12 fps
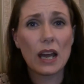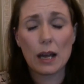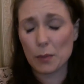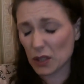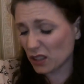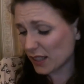I
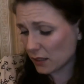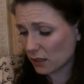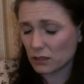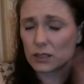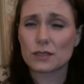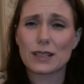wear light
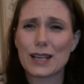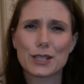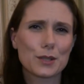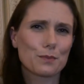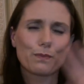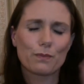colours. I
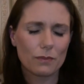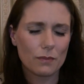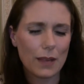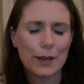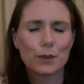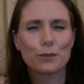just,
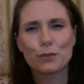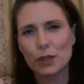I don't